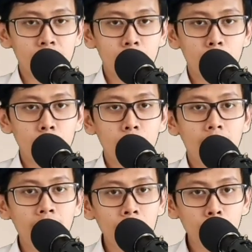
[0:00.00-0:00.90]
So
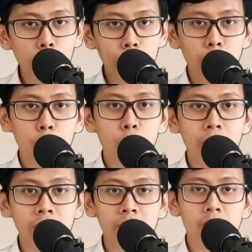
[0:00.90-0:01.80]
I hope you
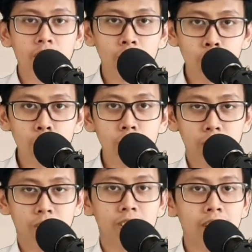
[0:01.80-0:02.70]
will
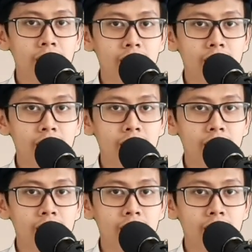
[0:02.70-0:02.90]
use